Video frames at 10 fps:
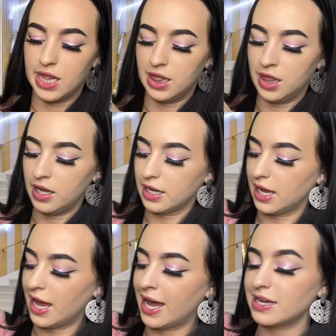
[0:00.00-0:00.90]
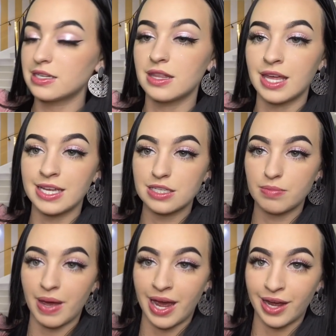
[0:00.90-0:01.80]
Look at this
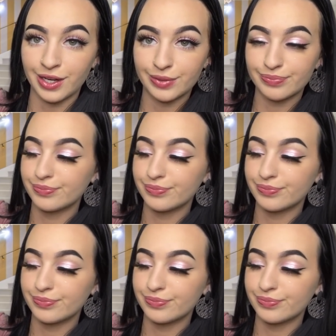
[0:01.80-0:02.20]
bag.